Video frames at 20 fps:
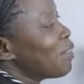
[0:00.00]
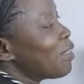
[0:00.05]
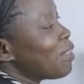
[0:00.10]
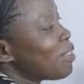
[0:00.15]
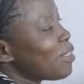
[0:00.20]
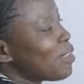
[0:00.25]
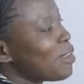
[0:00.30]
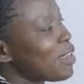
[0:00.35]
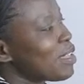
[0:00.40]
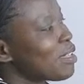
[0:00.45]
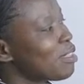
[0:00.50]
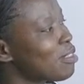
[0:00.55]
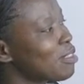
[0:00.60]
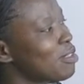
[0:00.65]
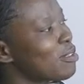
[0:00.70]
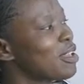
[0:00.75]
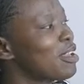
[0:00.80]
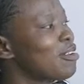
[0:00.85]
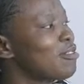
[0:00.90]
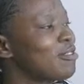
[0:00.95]
So next
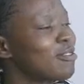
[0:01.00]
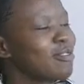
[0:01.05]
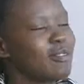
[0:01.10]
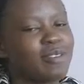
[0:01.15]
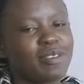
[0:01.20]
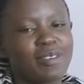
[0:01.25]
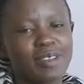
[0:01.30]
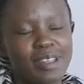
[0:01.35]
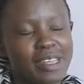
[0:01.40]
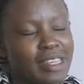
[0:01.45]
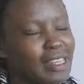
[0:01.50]
we have